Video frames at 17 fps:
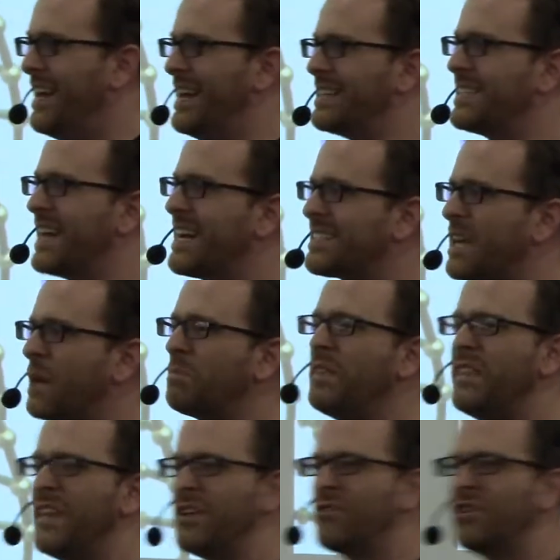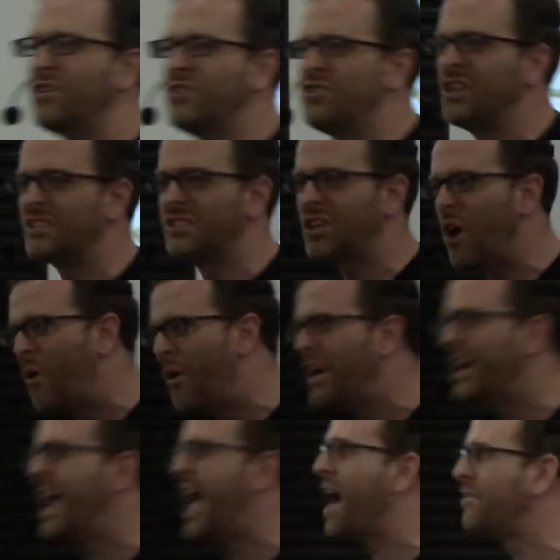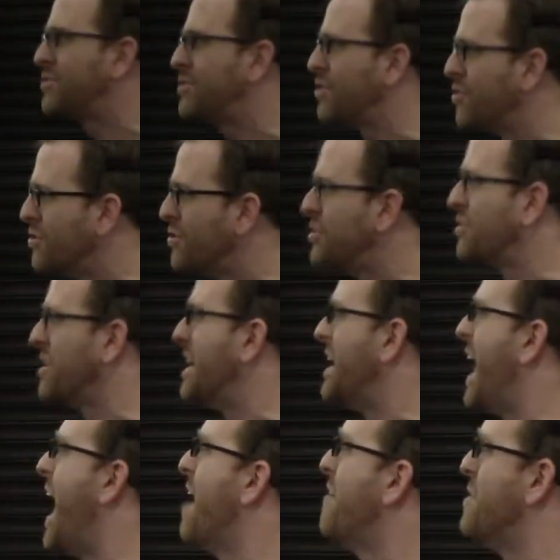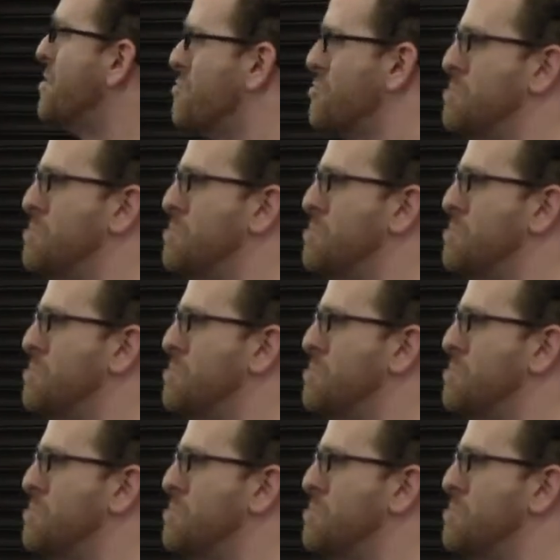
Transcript: It's not something that you can just go in and have surgery and have it